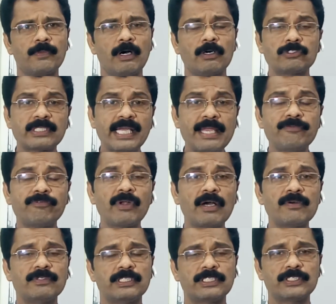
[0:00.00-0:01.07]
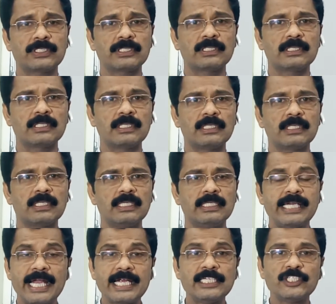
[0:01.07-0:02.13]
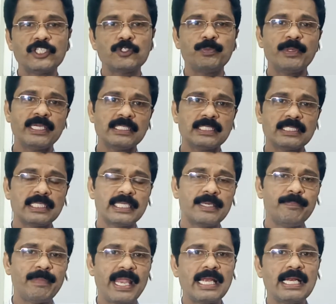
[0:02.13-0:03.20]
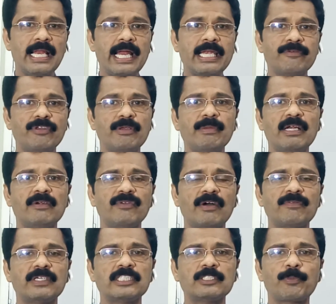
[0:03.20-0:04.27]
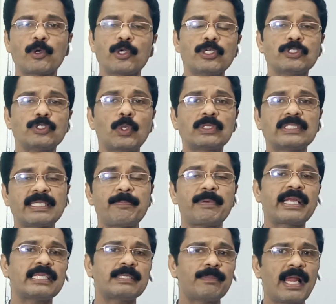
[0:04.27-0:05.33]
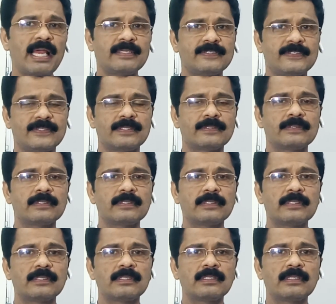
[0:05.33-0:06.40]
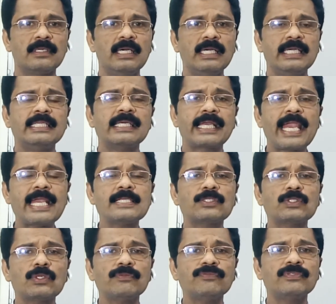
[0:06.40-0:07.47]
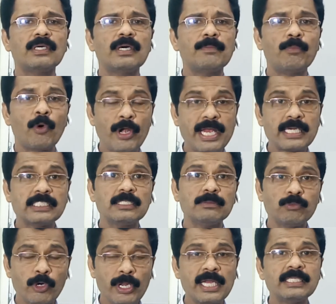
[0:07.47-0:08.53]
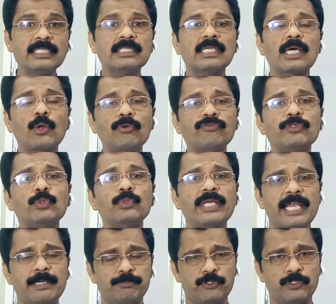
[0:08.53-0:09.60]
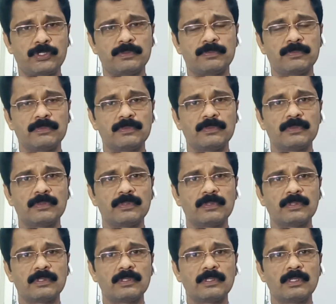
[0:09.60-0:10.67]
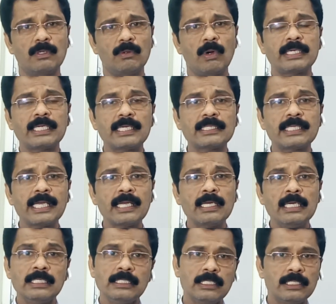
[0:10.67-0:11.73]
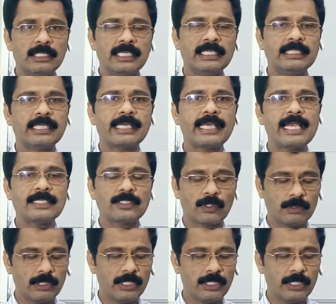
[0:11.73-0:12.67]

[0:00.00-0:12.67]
or same flowers. Dioecious means the male and female flowers produced on separate plants. In the case of monaceous are of two types. What are they? In the case of